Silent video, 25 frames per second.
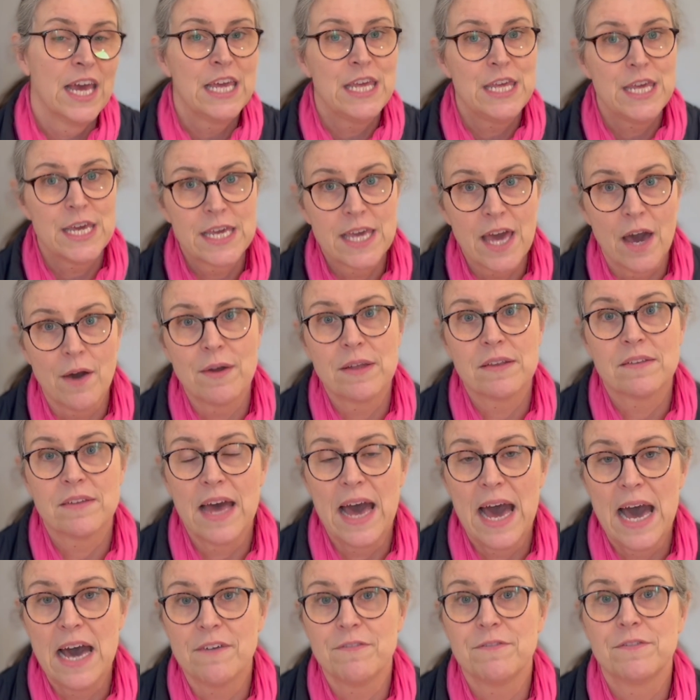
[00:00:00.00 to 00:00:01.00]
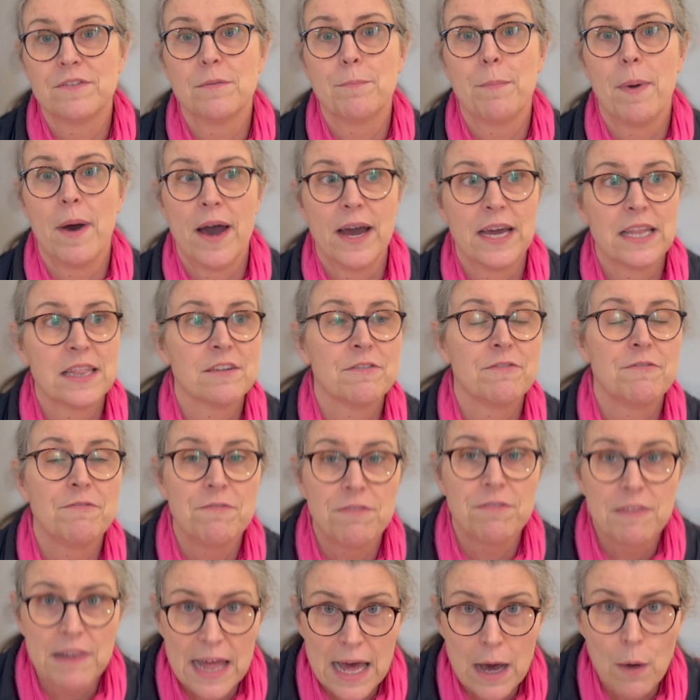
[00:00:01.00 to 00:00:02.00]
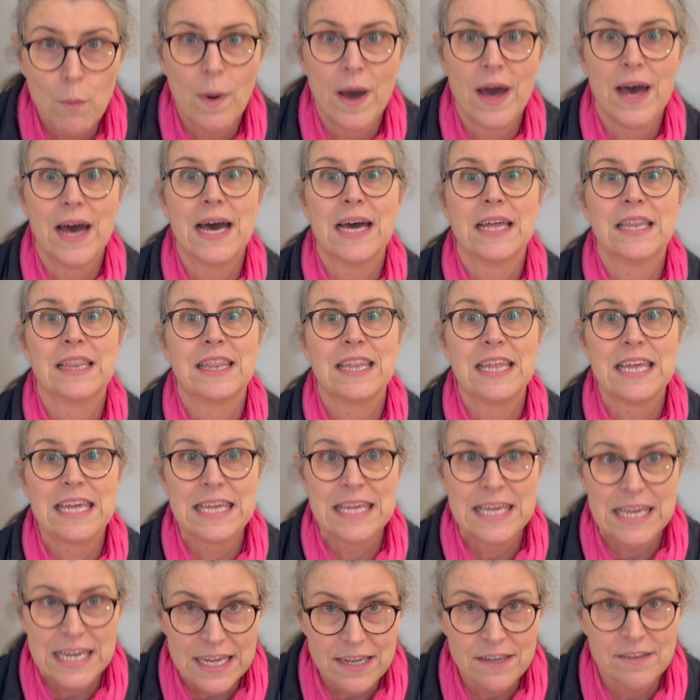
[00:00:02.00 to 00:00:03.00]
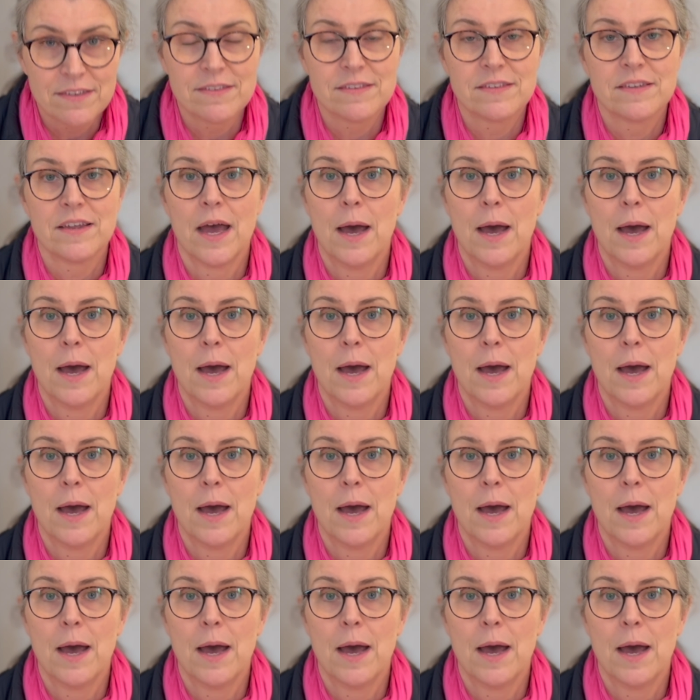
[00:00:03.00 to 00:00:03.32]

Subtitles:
You're going to have to buy the flour and the yeast